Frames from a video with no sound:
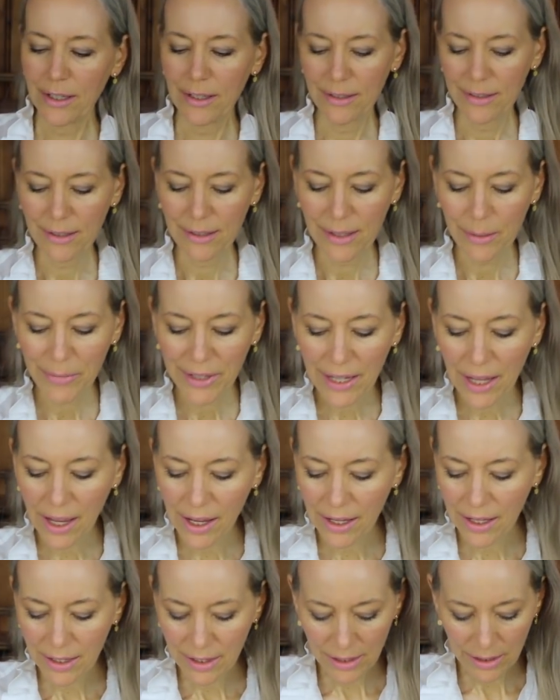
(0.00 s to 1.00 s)
So let me
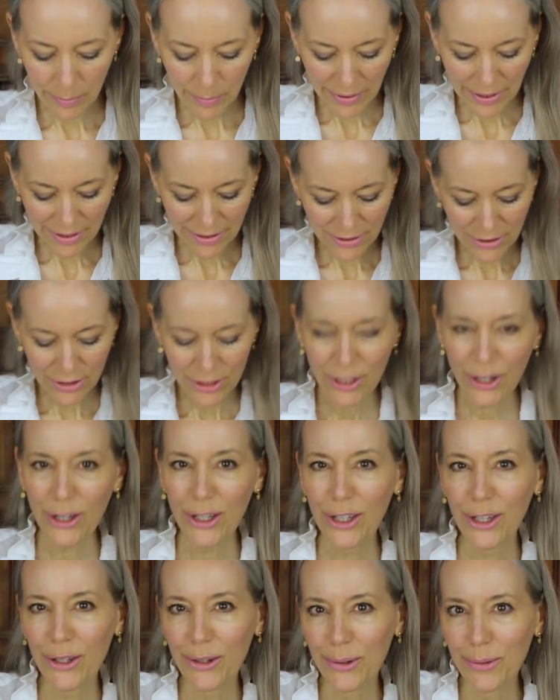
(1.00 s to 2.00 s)
unclip it and show
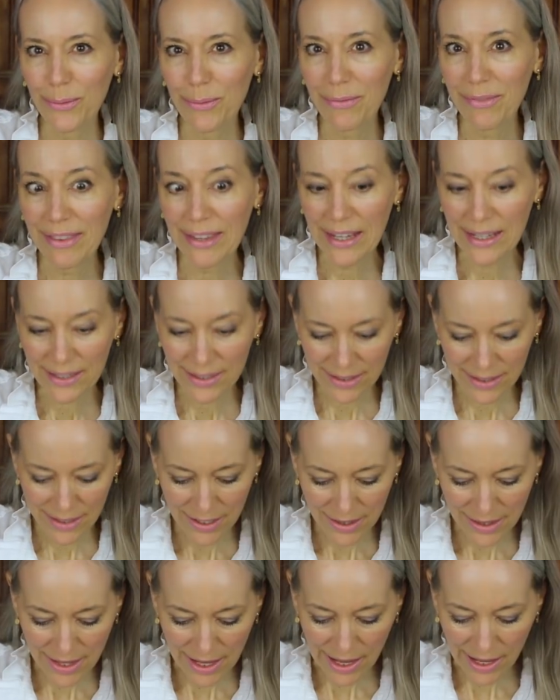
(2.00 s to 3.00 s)
you this
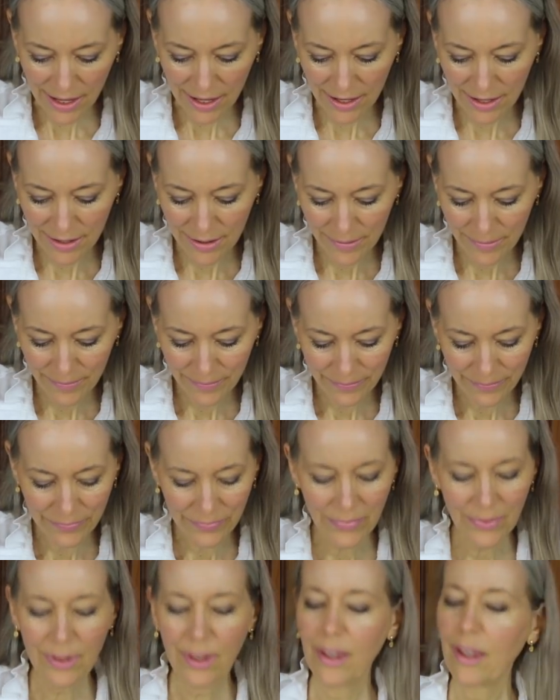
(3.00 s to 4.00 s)
thing.
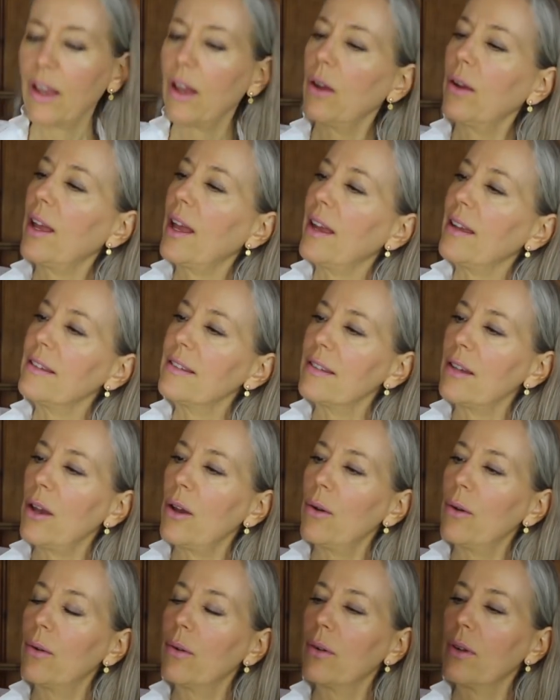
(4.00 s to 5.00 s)
Okay,
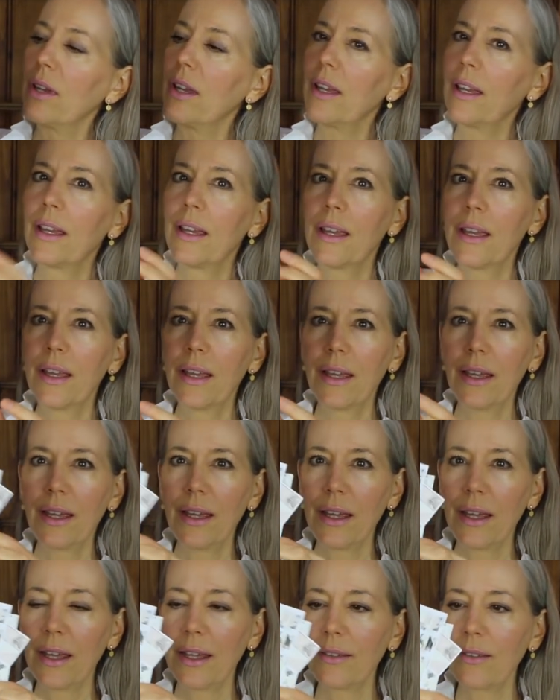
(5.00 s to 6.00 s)
so
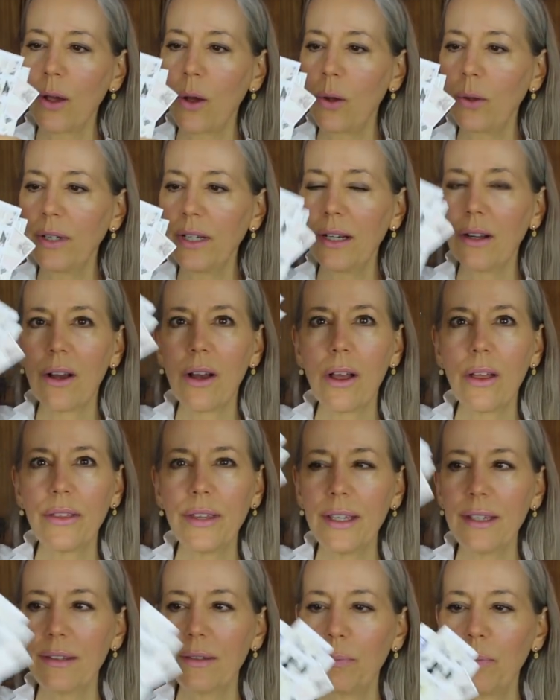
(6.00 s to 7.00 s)
it's holding all
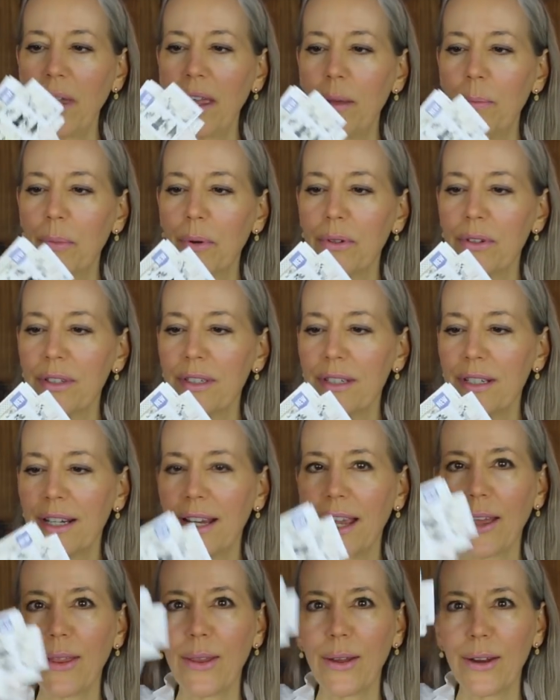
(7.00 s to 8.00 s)
these papers
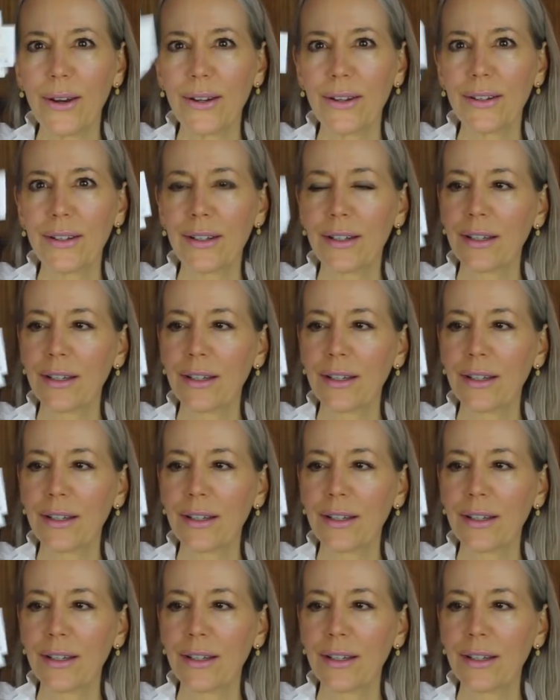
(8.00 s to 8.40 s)
together.